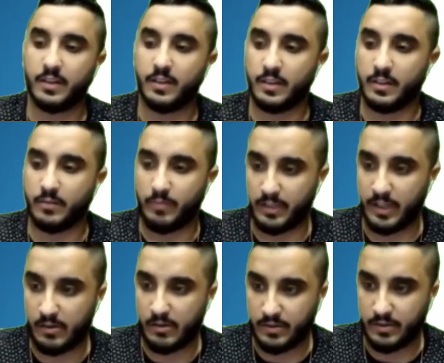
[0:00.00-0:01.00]
Well, do you
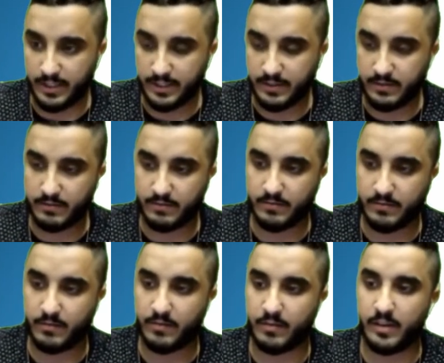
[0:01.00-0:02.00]
see this?
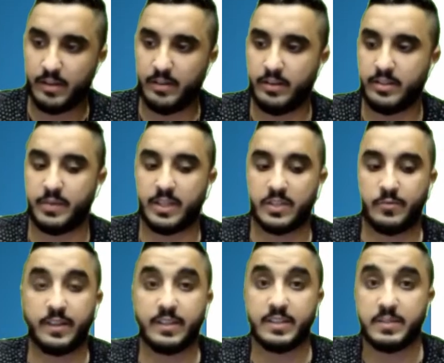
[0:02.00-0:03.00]
It's because we
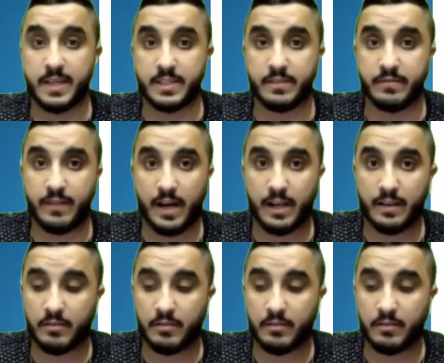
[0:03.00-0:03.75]
didn't specify